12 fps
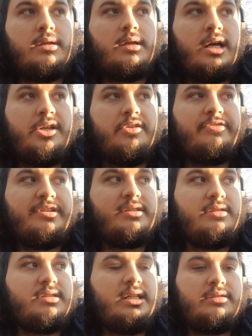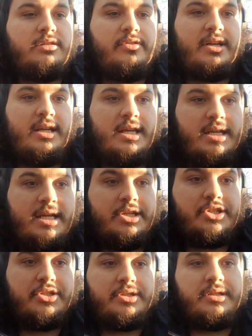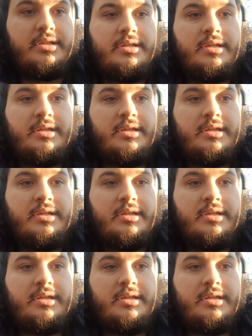And you feel this sense of alienation,